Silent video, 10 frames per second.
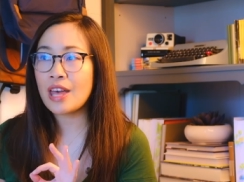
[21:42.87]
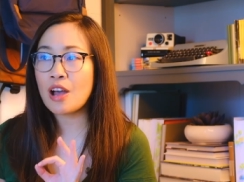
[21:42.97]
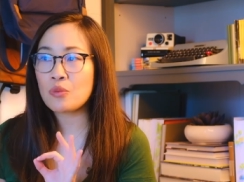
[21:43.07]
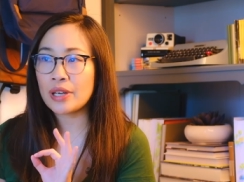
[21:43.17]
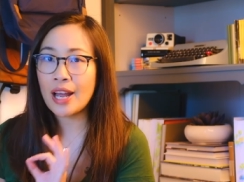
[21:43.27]

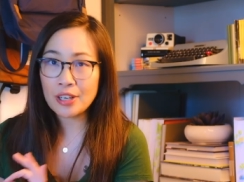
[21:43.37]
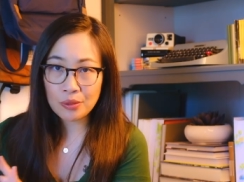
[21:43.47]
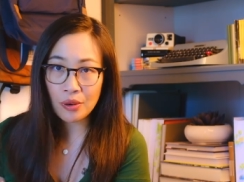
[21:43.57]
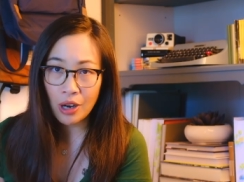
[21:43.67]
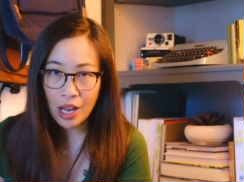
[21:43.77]
that when I
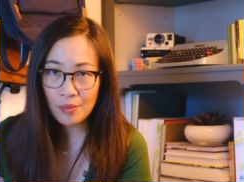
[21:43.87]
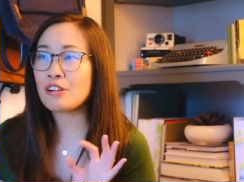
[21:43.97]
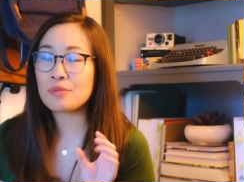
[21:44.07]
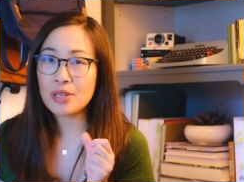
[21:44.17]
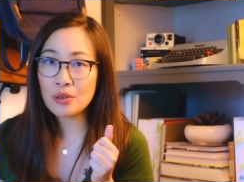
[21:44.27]
grow up, I
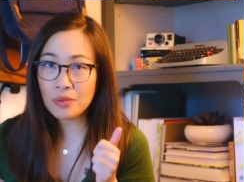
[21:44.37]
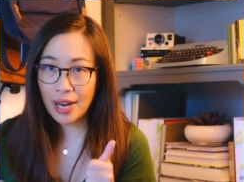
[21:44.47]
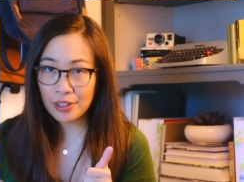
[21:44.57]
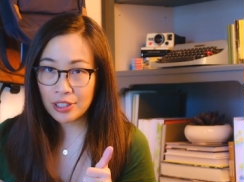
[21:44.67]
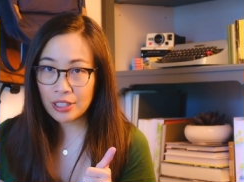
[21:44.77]
would be a
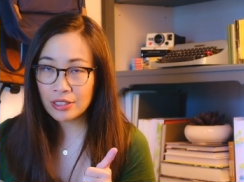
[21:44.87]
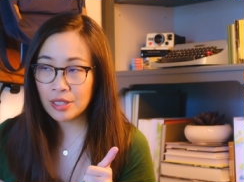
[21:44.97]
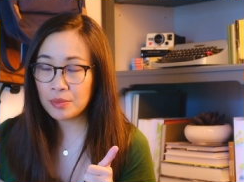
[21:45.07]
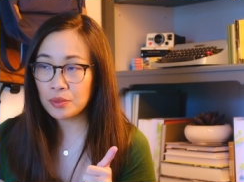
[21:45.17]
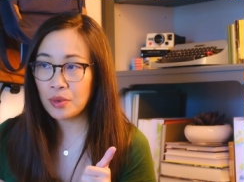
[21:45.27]
writer,
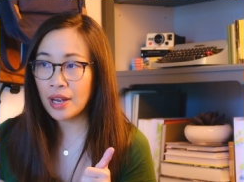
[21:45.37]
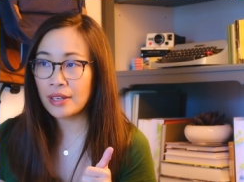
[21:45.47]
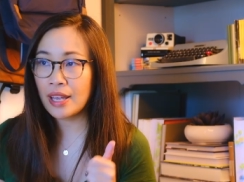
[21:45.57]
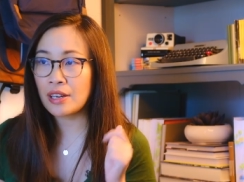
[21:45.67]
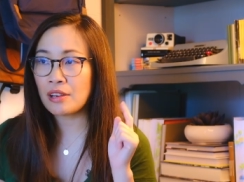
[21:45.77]
number one,
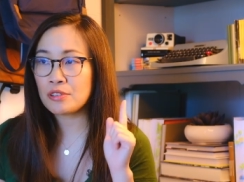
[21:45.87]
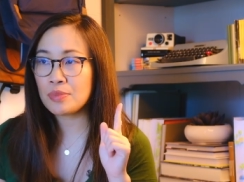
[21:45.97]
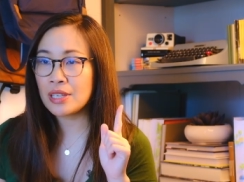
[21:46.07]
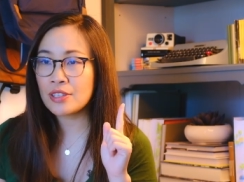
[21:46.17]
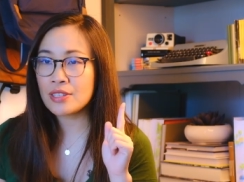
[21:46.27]
and I would
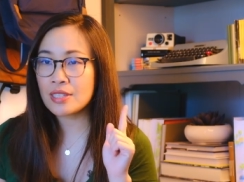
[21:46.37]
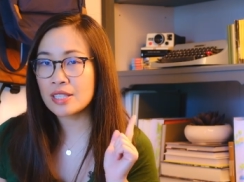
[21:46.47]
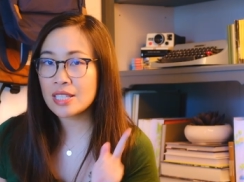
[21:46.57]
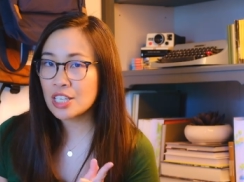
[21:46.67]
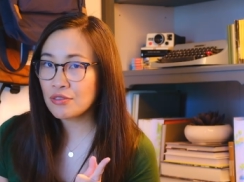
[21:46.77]
be
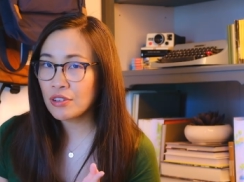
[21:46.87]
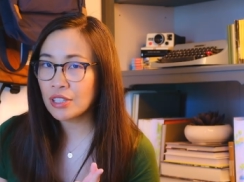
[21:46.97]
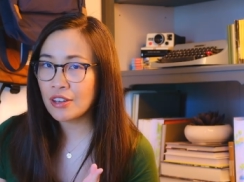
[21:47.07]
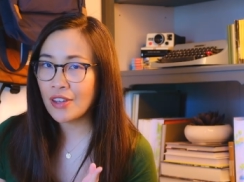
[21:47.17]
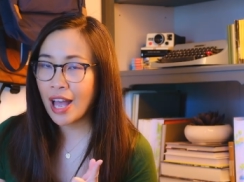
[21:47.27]
successful
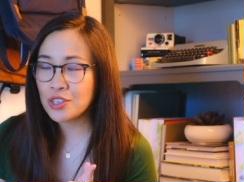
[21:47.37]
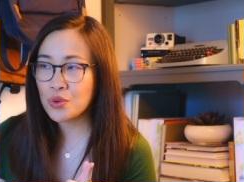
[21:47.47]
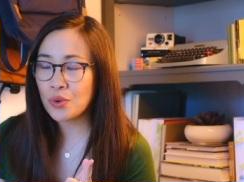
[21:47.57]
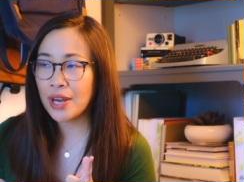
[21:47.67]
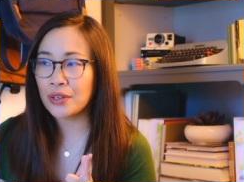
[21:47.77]
enough as
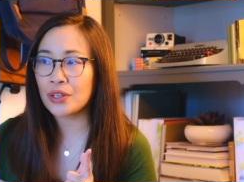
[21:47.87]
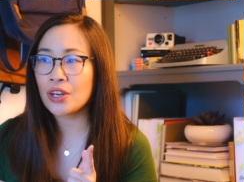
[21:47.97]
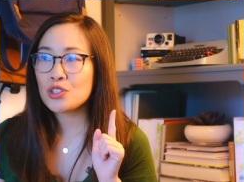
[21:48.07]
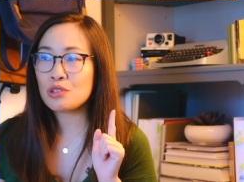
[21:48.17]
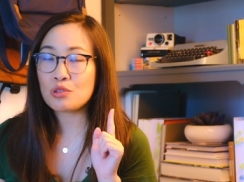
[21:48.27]
a
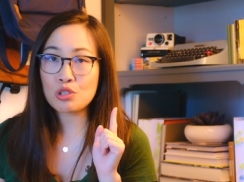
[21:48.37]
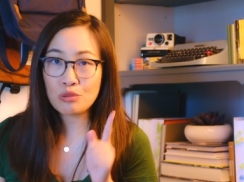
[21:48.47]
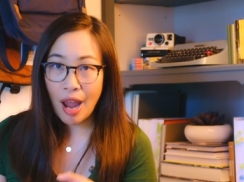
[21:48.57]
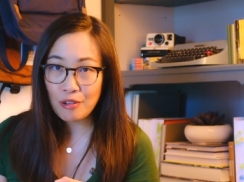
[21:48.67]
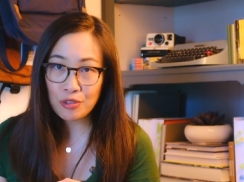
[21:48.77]
writer to
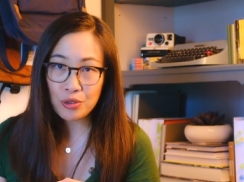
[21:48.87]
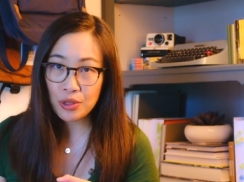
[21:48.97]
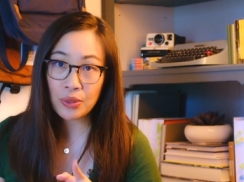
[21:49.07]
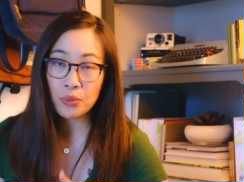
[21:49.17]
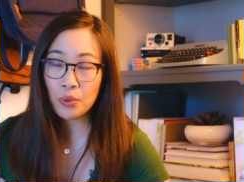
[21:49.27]

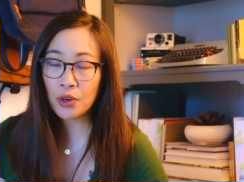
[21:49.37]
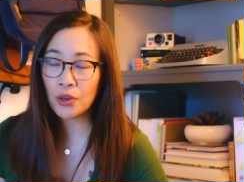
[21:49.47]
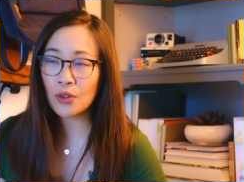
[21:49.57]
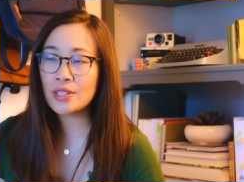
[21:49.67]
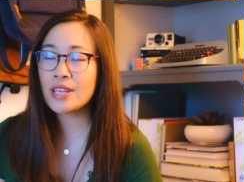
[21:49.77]
travel the
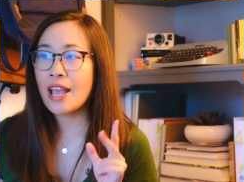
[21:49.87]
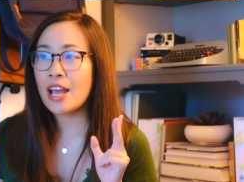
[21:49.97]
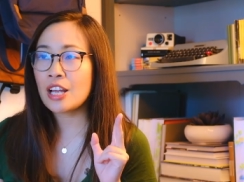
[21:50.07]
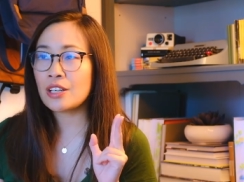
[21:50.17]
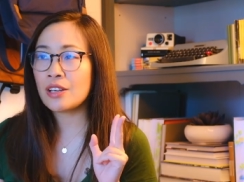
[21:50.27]
world
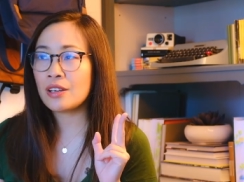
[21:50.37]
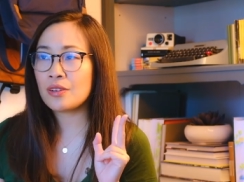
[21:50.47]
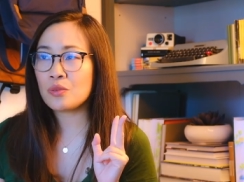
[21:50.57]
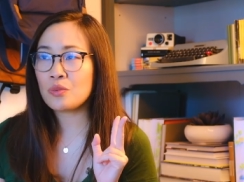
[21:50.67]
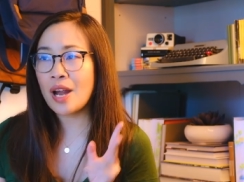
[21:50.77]
and
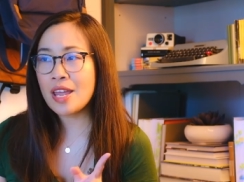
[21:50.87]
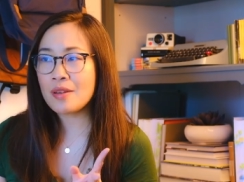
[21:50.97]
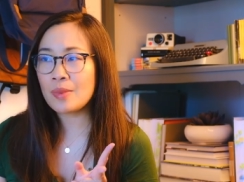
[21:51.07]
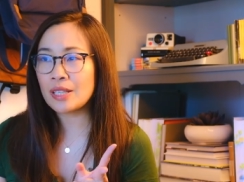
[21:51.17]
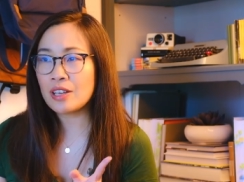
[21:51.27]

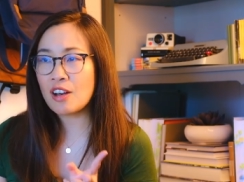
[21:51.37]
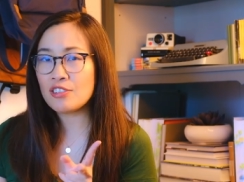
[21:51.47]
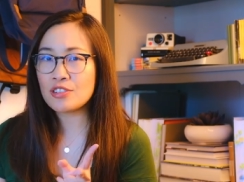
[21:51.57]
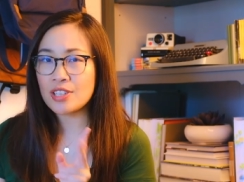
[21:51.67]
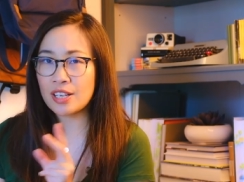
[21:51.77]
write my
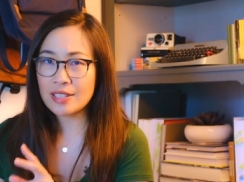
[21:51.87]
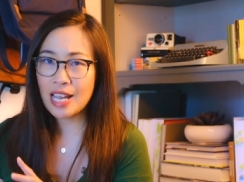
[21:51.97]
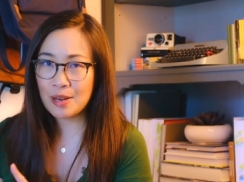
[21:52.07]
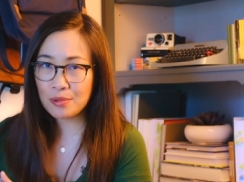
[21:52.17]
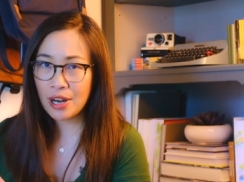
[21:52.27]
novels on a
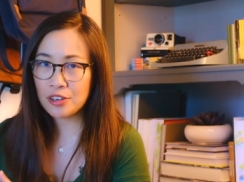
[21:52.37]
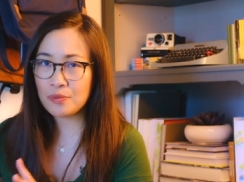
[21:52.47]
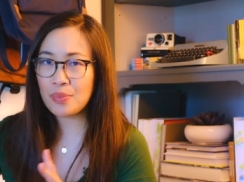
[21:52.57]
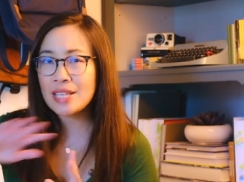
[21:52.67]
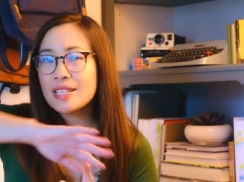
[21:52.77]

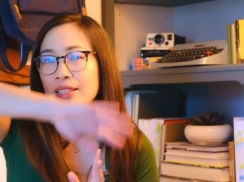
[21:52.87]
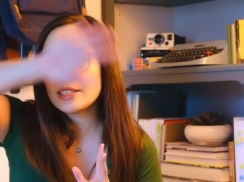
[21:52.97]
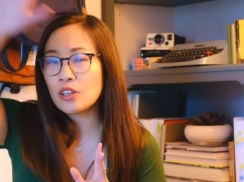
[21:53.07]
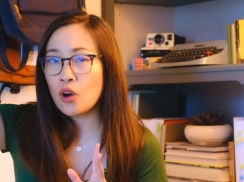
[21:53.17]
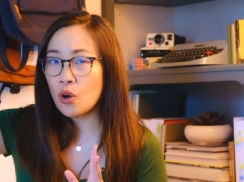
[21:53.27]
typewriter.
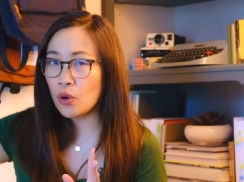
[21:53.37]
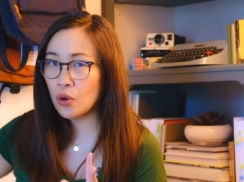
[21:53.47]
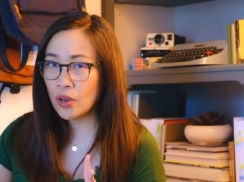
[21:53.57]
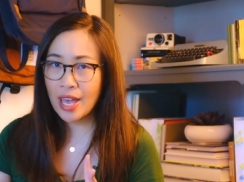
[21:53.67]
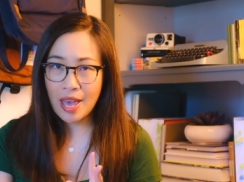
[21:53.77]
Basically, the
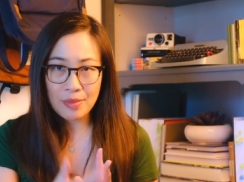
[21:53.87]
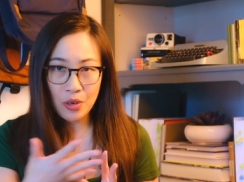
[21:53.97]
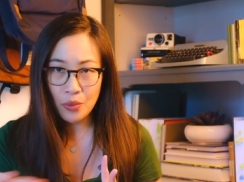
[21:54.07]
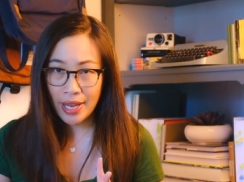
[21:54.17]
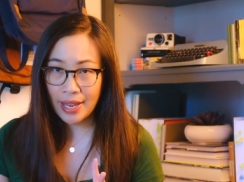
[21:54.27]
whole
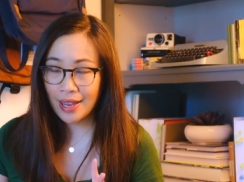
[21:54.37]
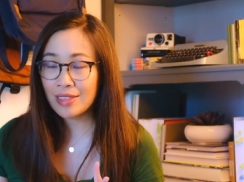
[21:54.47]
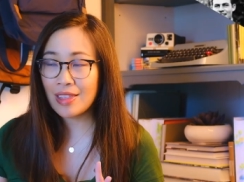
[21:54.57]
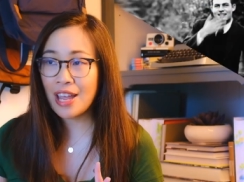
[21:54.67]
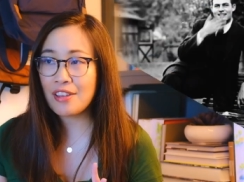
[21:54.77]
Hemingway
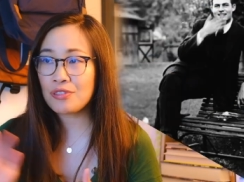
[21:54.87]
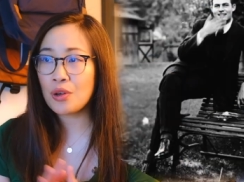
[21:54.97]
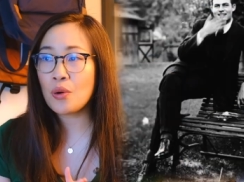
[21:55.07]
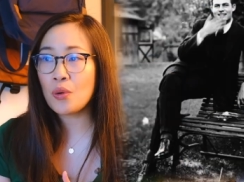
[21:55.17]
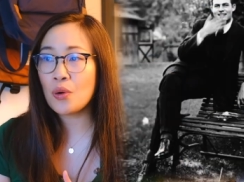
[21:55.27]
life, the
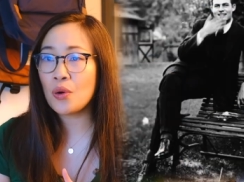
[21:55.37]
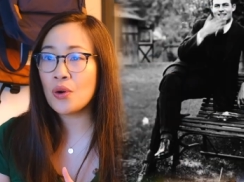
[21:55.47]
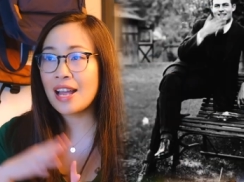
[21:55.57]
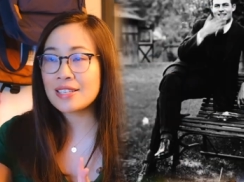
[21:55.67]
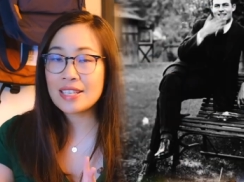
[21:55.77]
whole
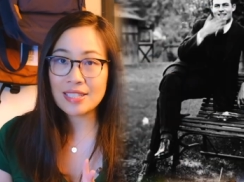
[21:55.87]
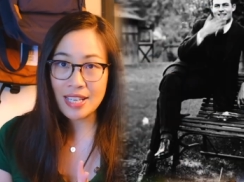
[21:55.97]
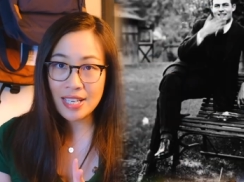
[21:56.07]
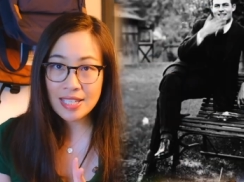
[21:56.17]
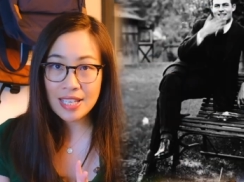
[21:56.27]
Isak
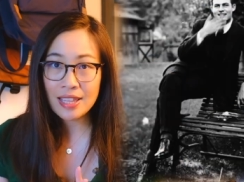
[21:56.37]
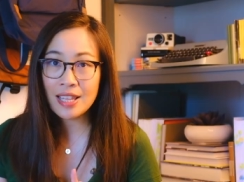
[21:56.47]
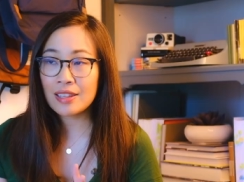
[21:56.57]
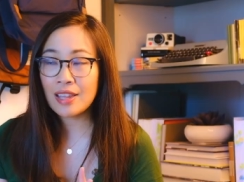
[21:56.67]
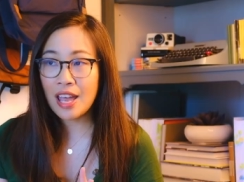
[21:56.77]

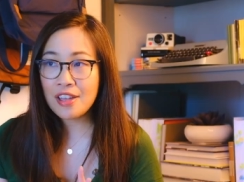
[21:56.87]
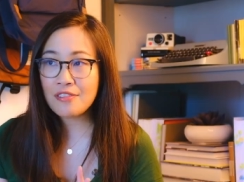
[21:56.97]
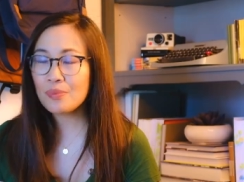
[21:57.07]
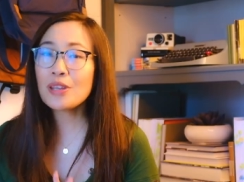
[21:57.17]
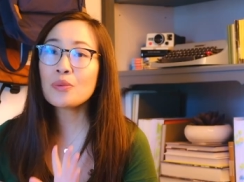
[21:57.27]
Dinesen
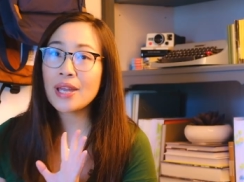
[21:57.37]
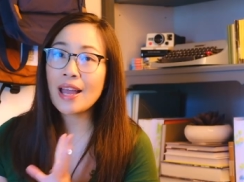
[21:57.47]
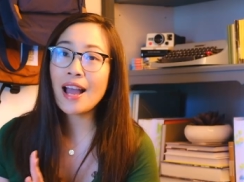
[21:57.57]
life. By the way,